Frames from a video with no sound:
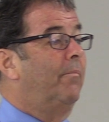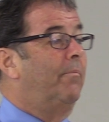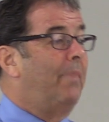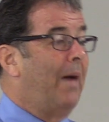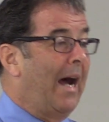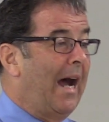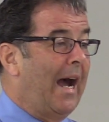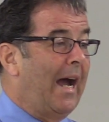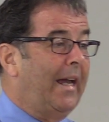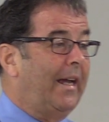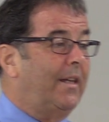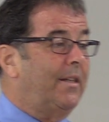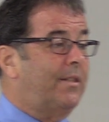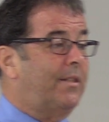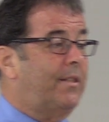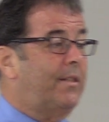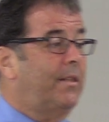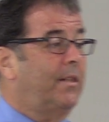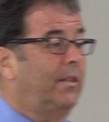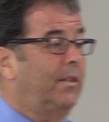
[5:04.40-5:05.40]

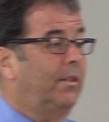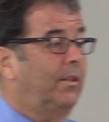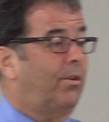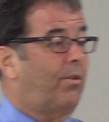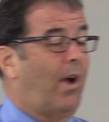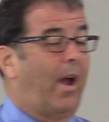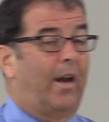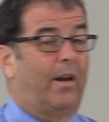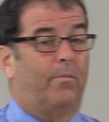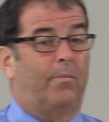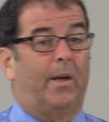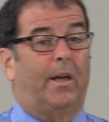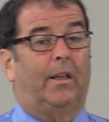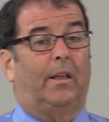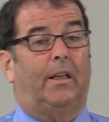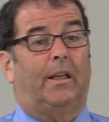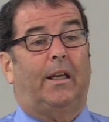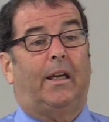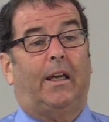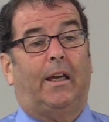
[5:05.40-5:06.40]
Bias,
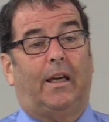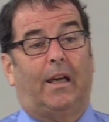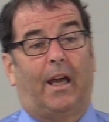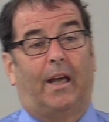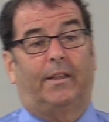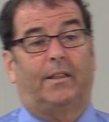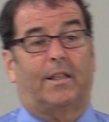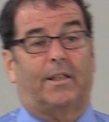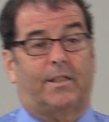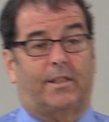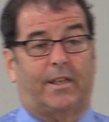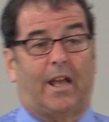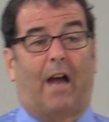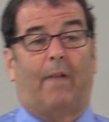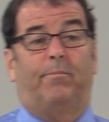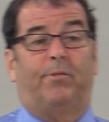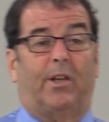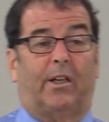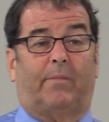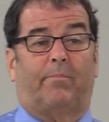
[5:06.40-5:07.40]
credibility, and the
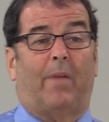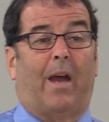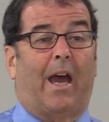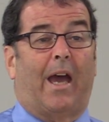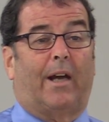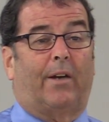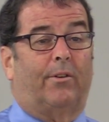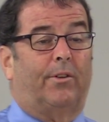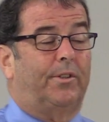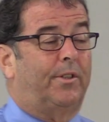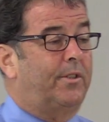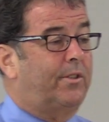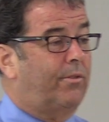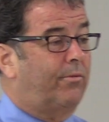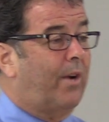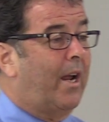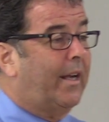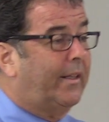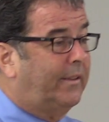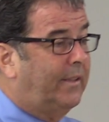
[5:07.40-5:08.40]
subject matter of the
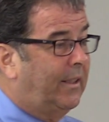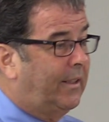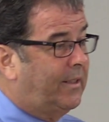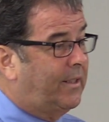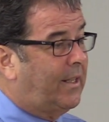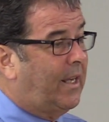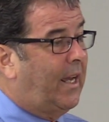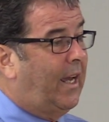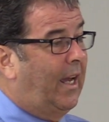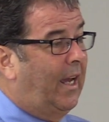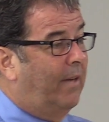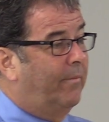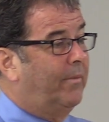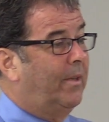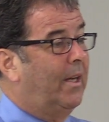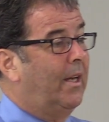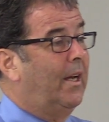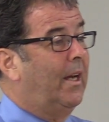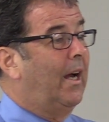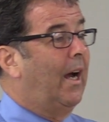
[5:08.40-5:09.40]
direct
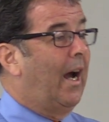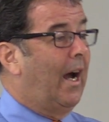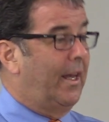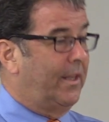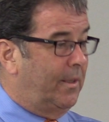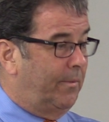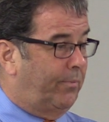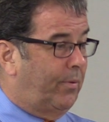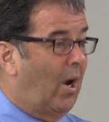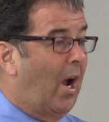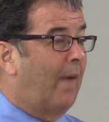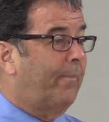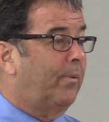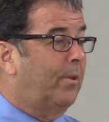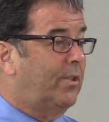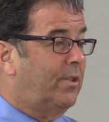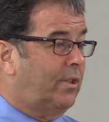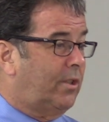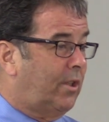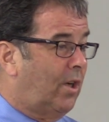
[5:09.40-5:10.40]
exam are the
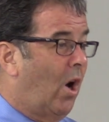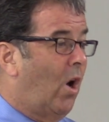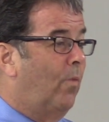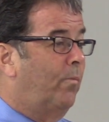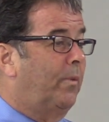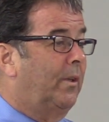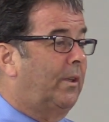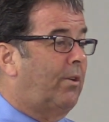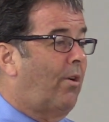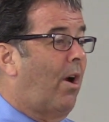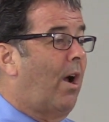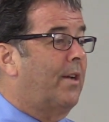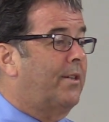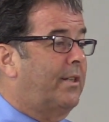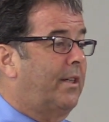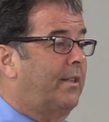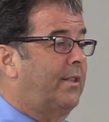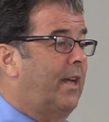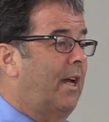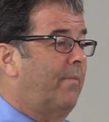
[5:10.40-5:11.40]
proper scope of
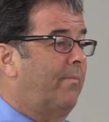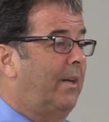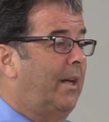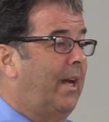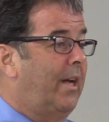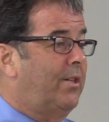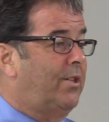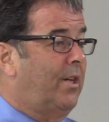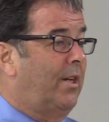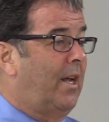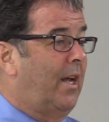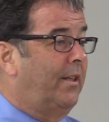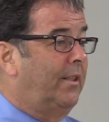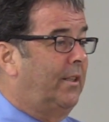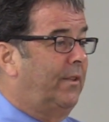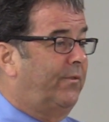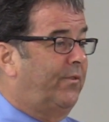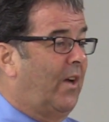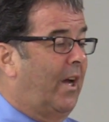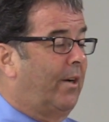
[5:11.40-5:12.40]
cross-examination under
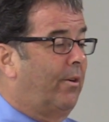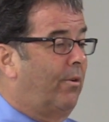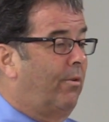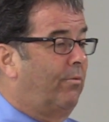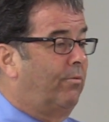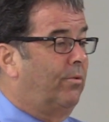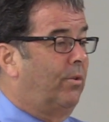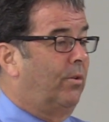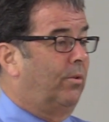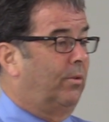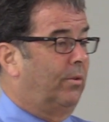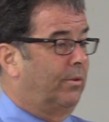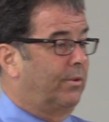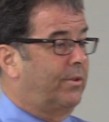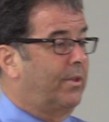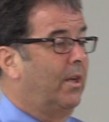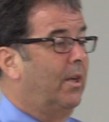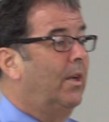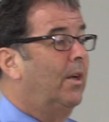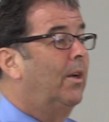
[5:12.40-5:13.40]
the federal
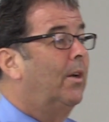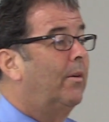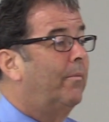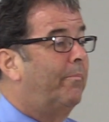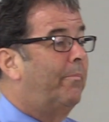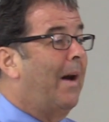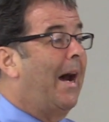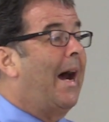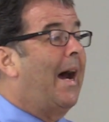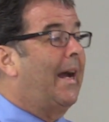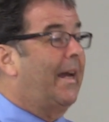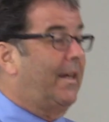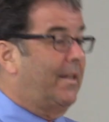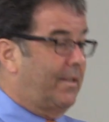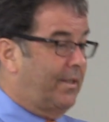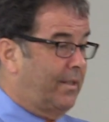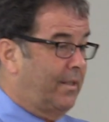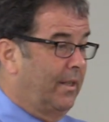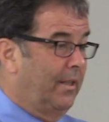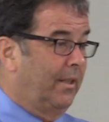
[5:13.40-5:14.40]
rules.
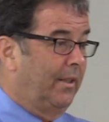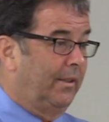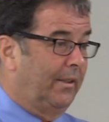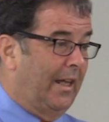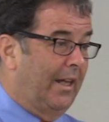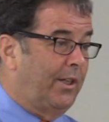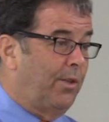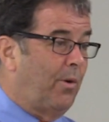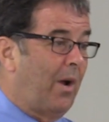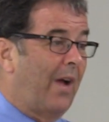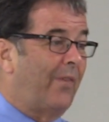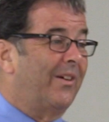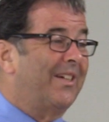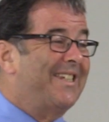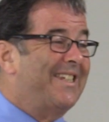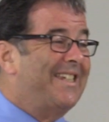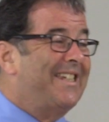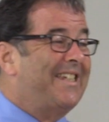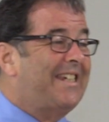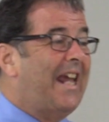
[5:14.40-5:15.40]
Bias, that you have a
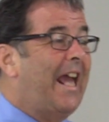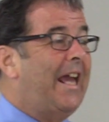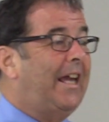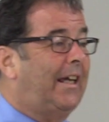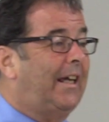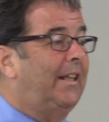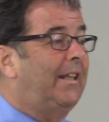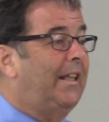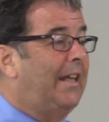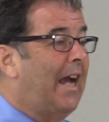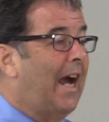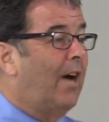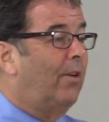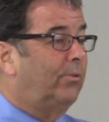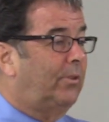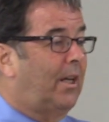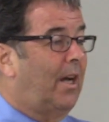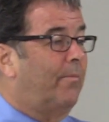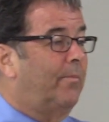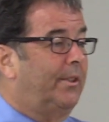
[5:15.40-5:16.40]
stake in the
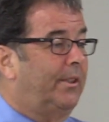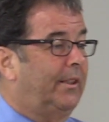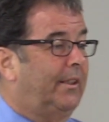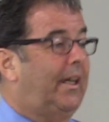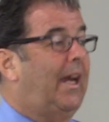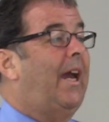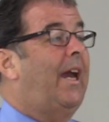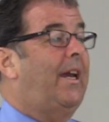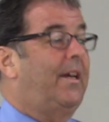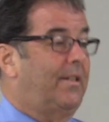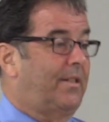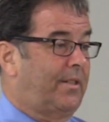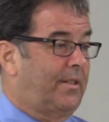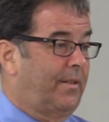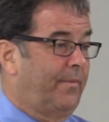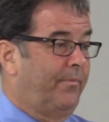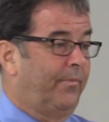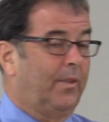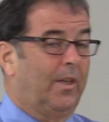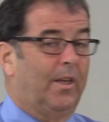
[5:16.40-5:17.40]
outcome of the case,